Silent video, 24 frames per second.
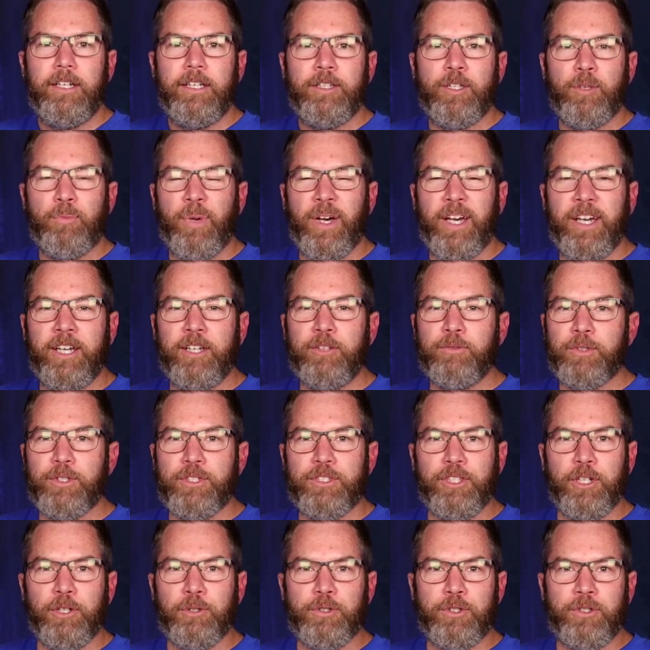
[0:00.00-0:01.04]
The pain was
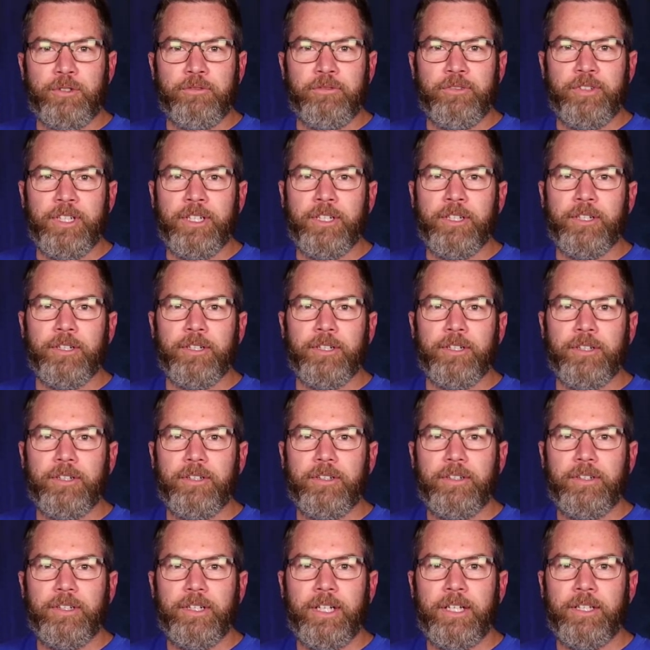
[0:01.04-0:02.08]
so severe,
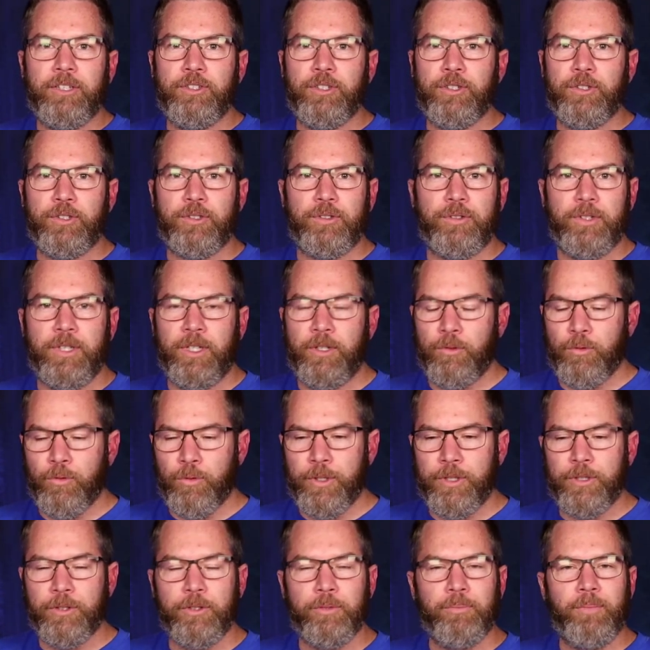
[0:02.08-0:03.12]
it
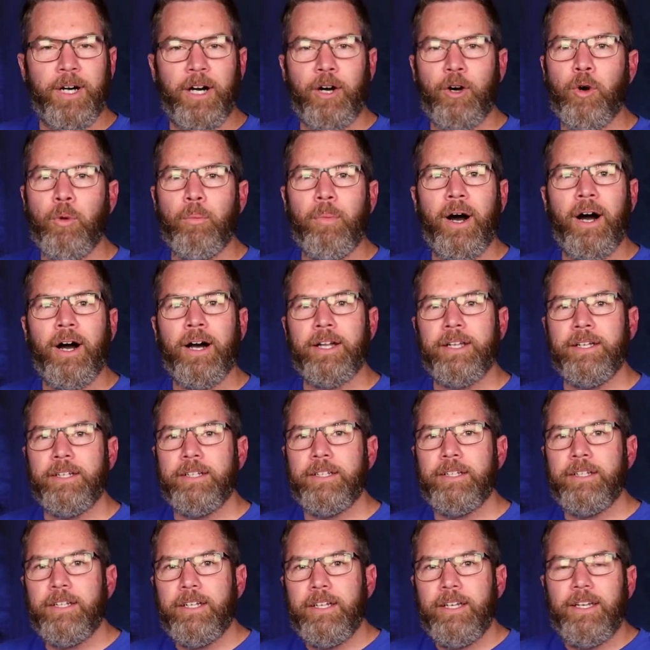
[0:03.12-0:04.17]
riddled my whole body,
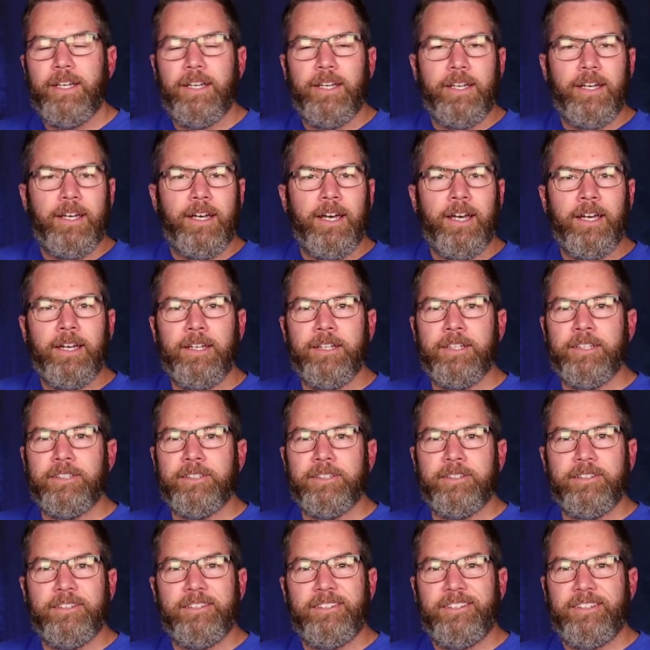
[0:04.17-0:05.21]

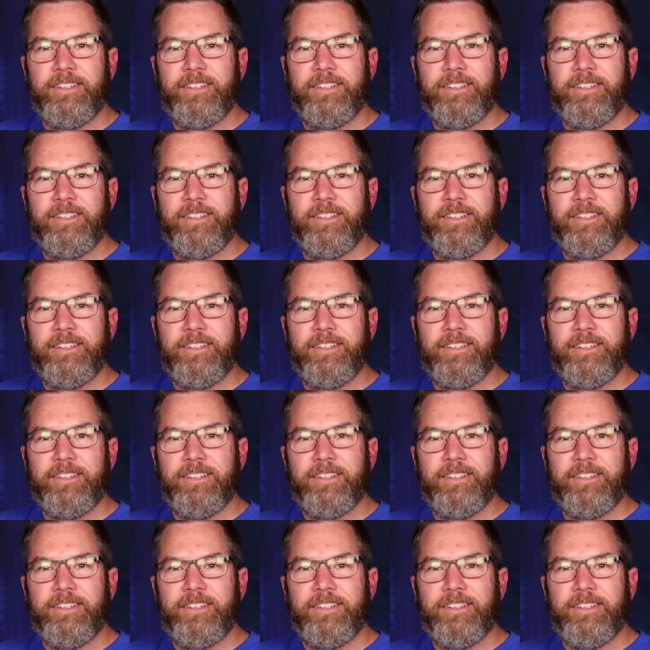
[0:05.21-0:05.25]
and